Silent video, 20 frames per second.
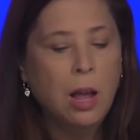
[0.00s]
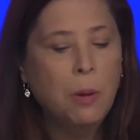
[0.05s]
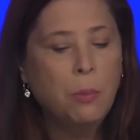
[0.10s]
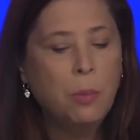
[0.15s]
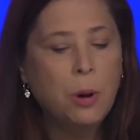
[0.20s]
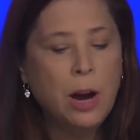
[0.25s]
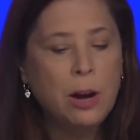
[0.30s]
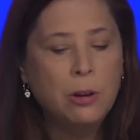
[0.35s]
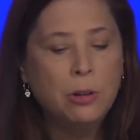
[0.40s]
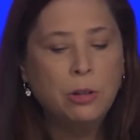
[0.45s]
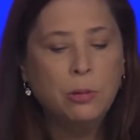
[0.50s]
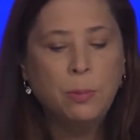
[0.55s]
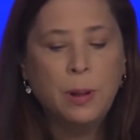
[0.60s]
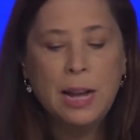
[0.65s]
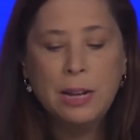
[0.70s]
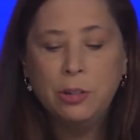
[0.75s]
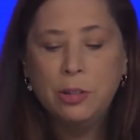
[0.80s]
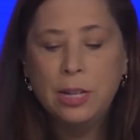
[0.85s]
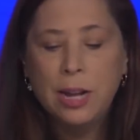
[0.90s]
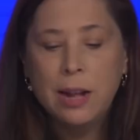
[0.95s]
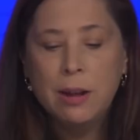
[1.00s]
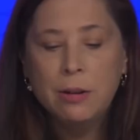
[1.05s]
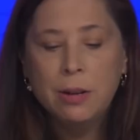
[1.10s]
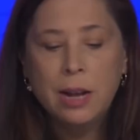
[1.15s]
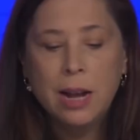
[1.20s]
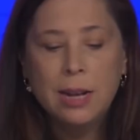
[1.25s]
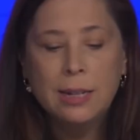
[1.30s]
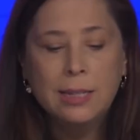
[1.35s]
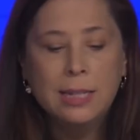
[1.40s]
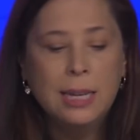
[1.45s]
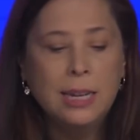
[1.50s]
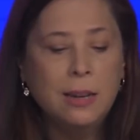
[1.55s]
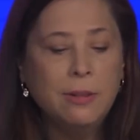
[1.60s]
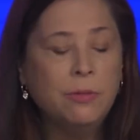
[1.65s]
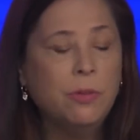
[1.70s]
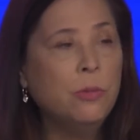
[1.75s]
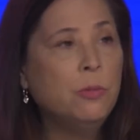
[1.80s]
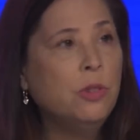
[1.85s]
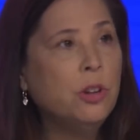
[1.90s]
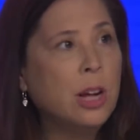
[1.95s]
Prior to splashdown, a team
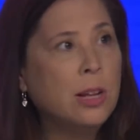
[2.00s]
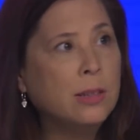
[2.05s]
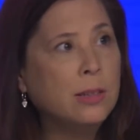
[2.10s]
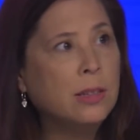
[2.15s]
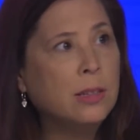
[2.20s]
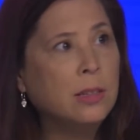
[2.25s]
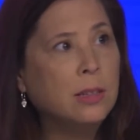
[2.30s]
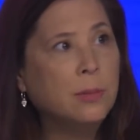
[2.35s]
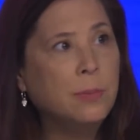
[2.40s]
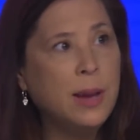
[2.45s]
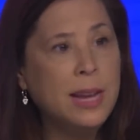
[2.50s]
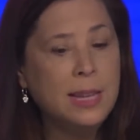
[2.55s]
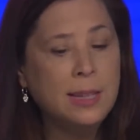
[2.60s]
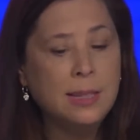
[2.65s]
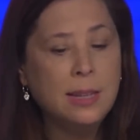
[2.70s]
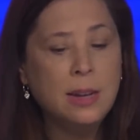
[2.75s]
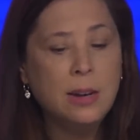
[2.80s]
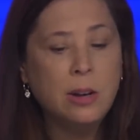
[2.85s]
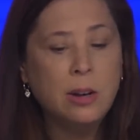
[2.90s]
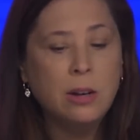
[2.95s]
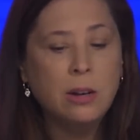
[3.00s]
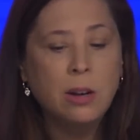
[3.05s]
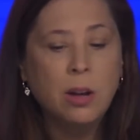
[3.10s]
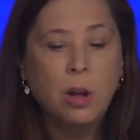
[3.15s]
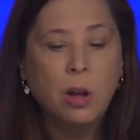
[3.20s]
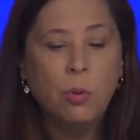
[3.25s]
from Johnson Space Center